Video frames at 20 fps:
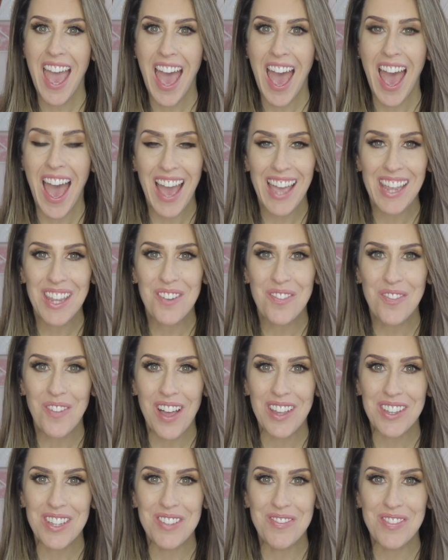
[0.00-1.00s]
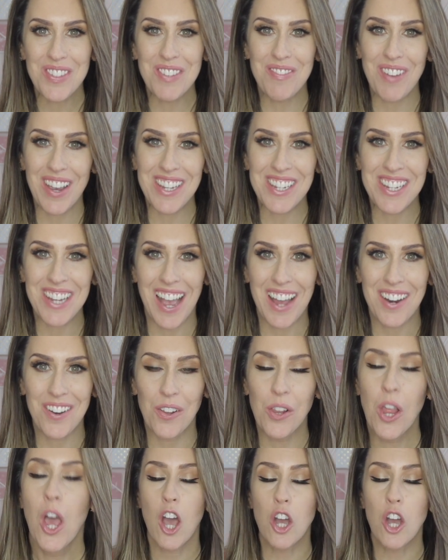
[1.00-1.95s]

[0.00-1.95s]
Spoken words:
Hi and welcome to my channel.